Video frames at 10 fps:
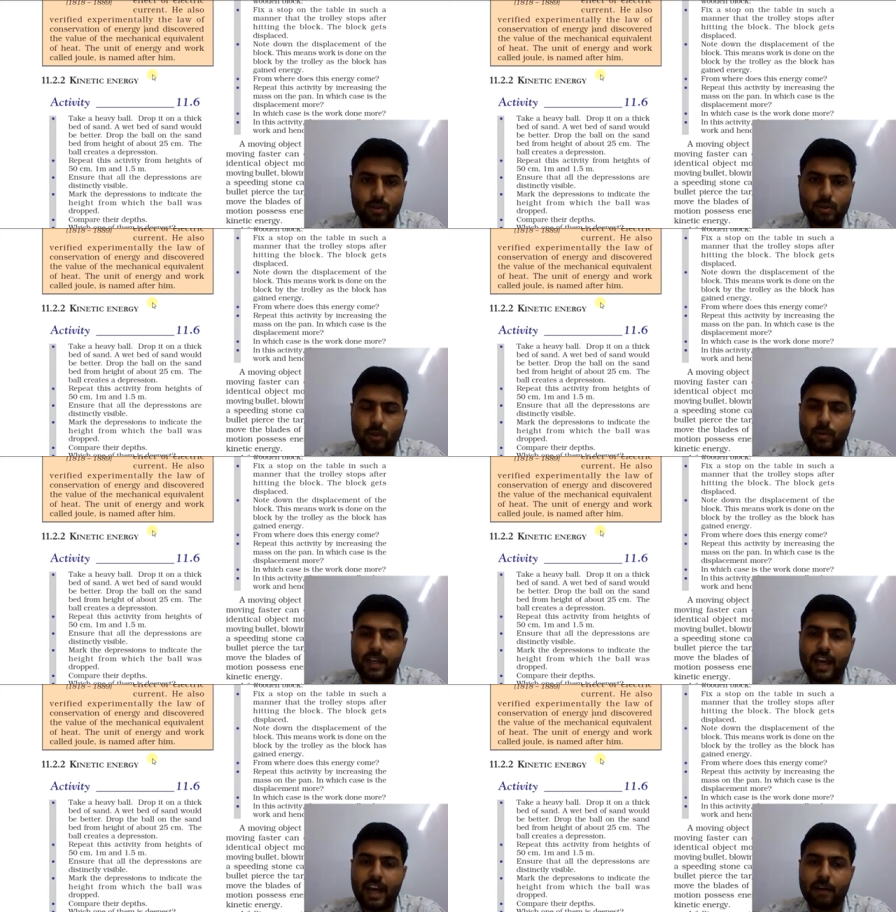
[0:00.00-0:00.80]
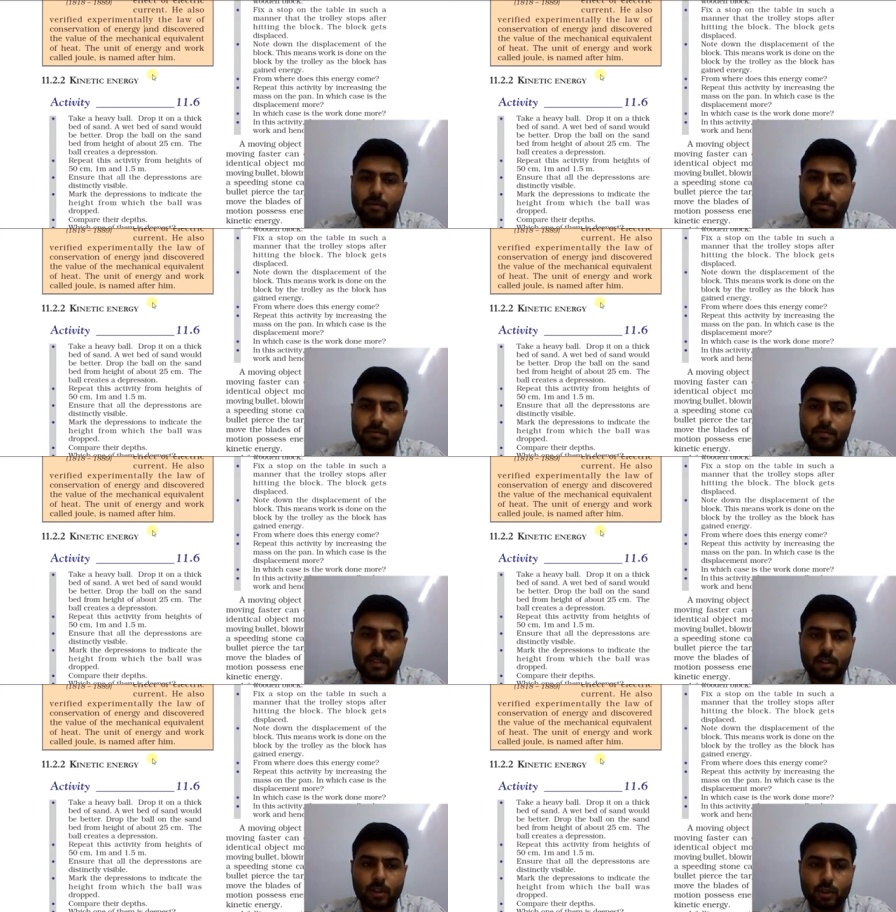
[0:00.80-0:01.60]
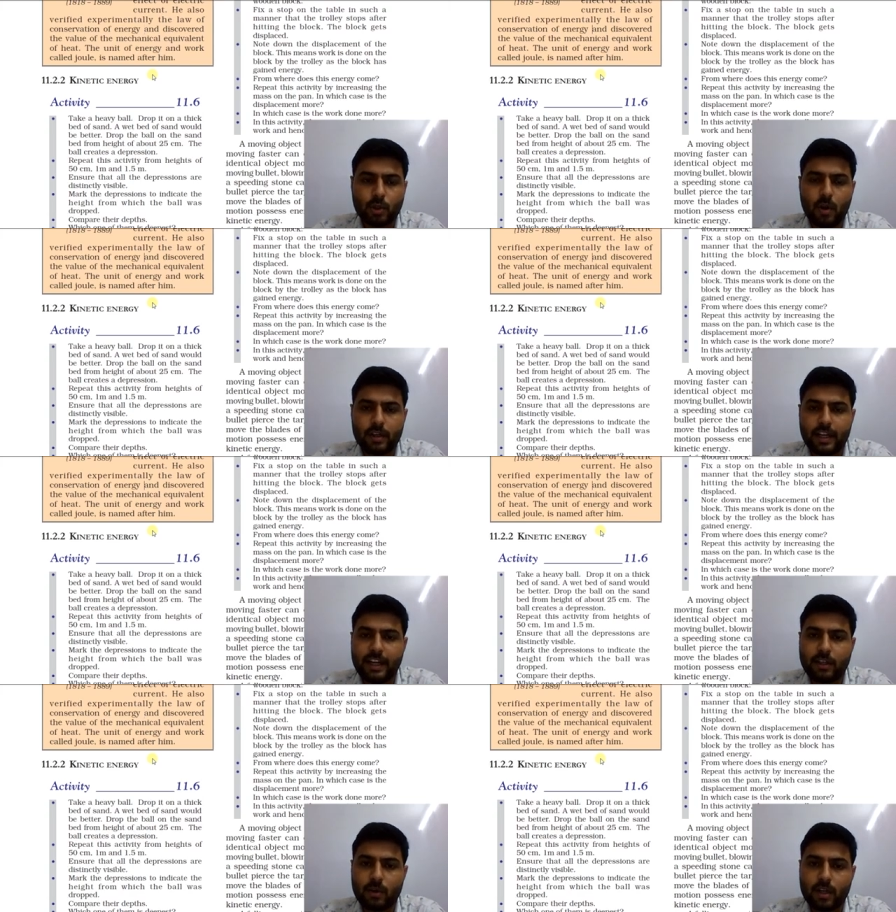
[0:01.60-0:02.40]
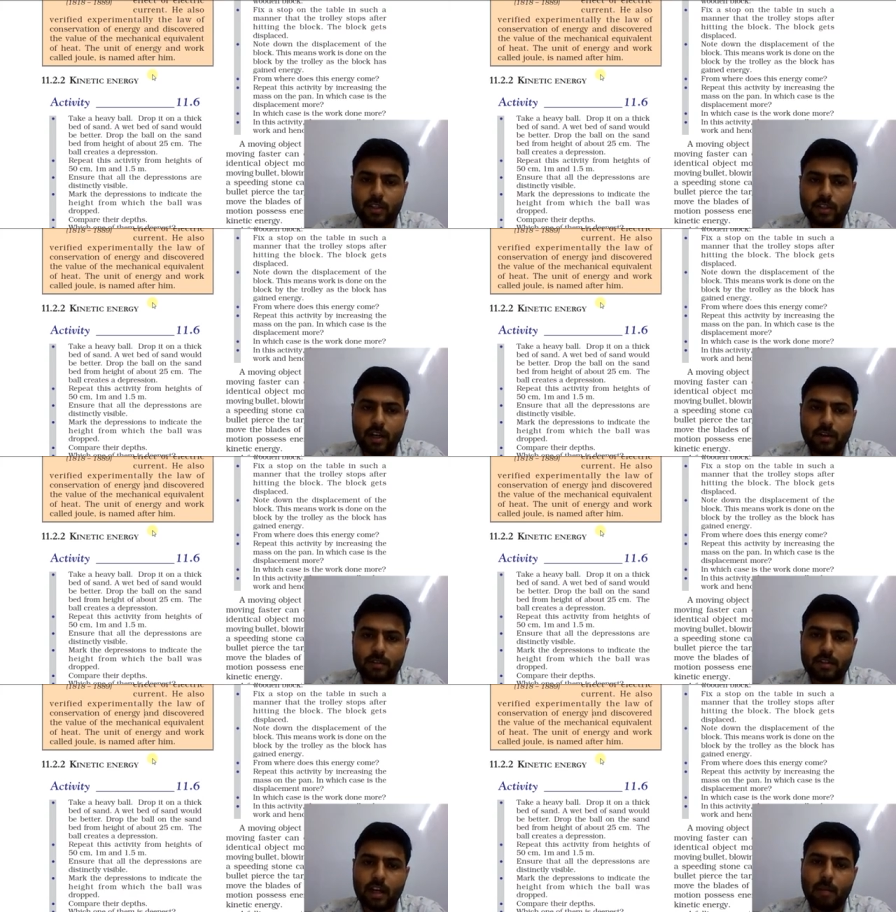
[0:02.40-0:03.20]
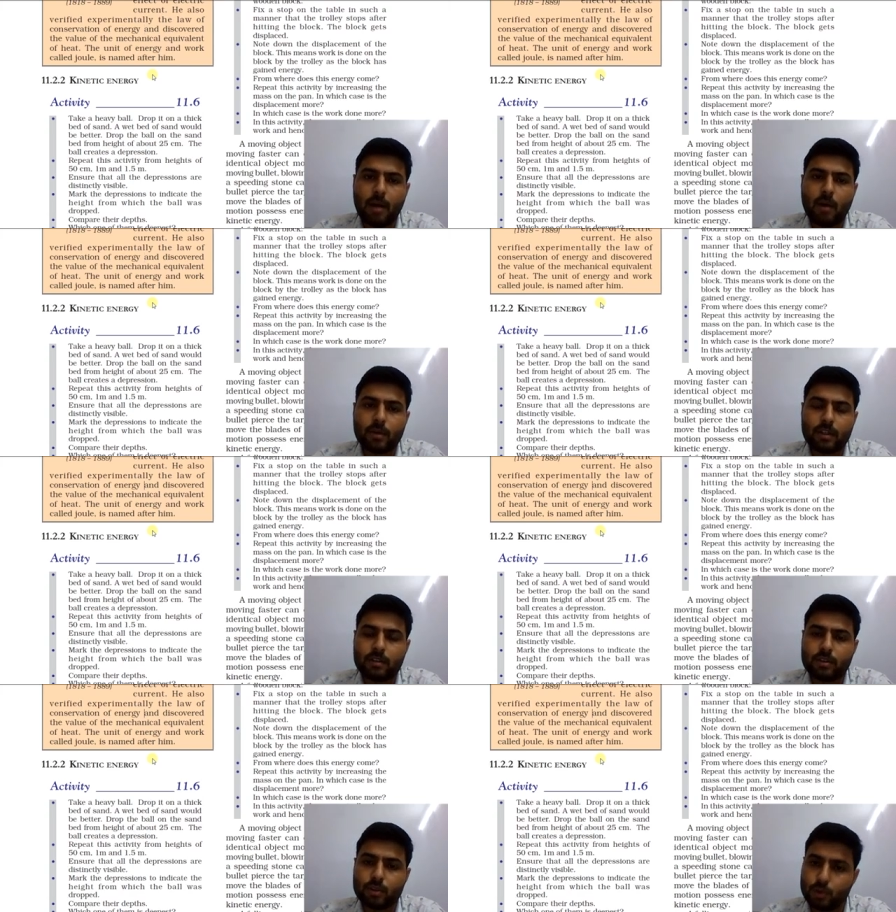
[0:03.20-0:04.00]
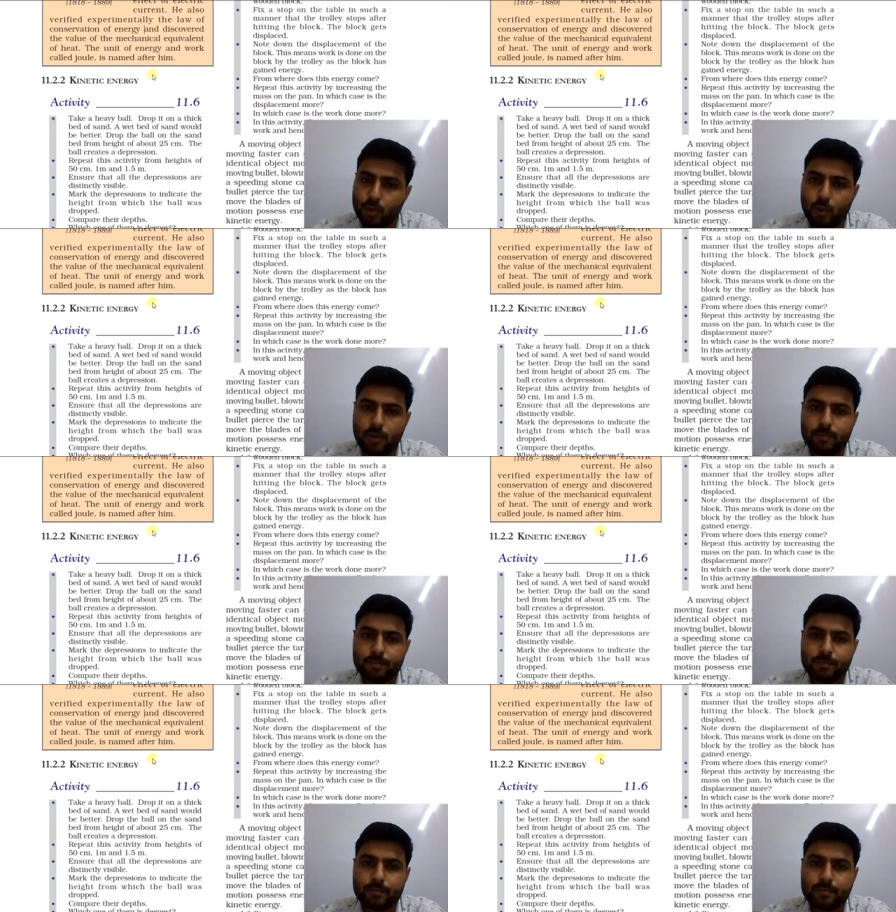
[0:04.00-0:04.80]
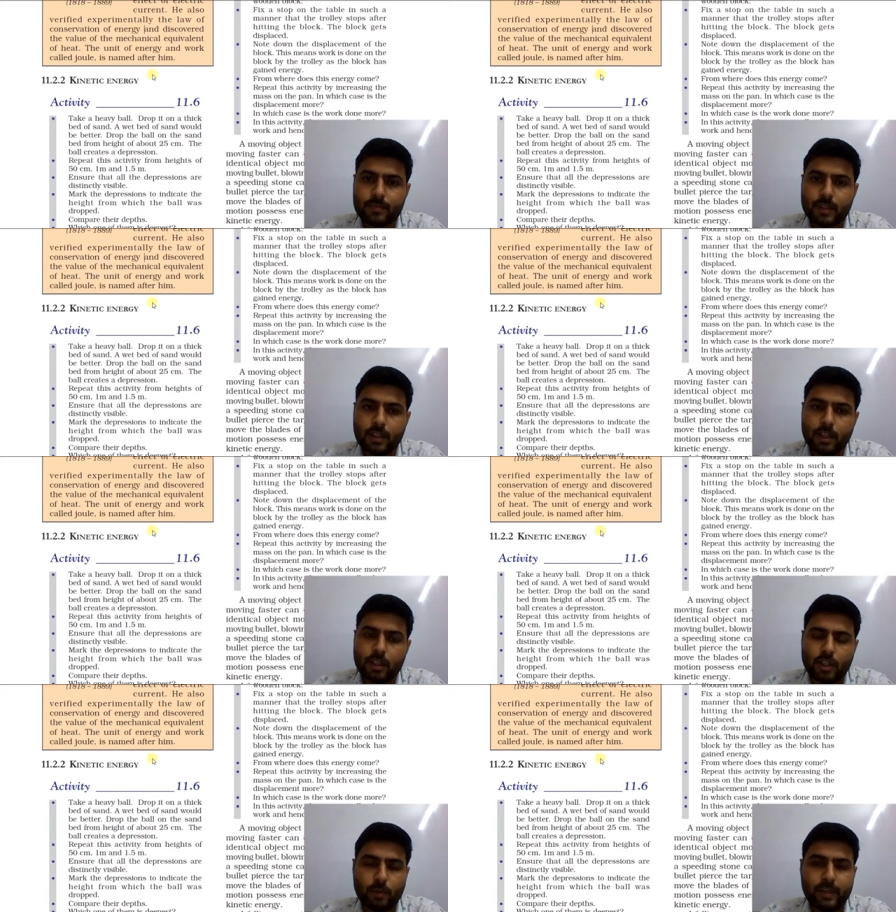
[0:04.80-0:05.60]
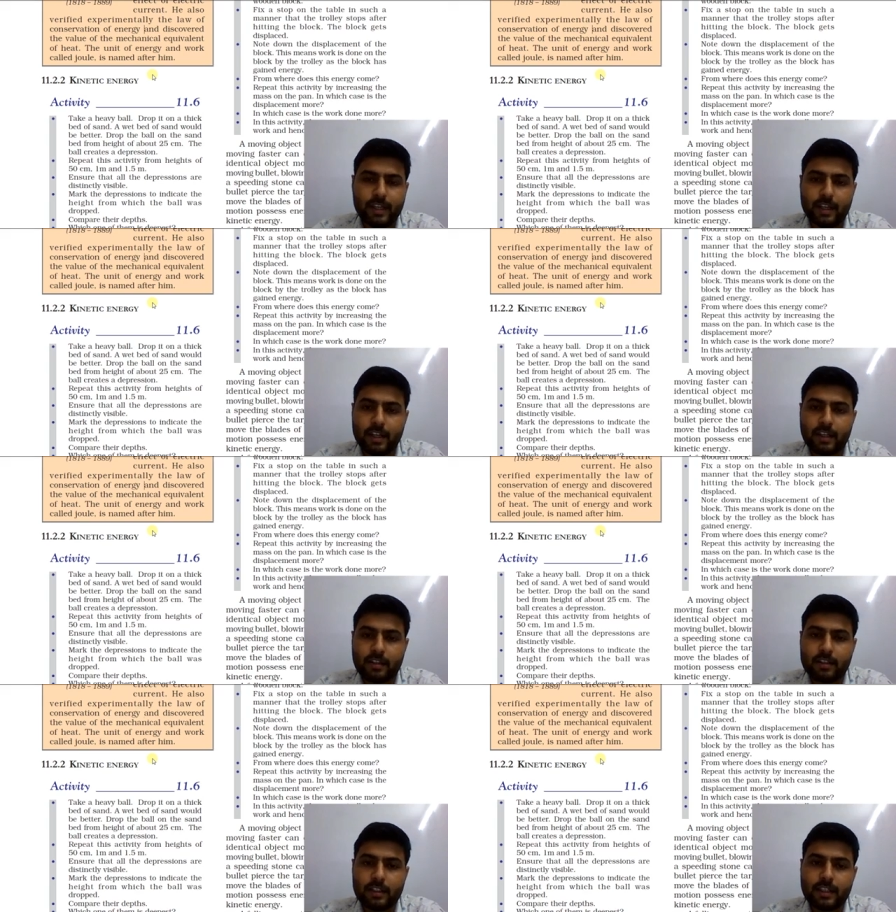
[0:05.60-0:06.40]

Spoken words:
So we have short introduction about Joule. You will learn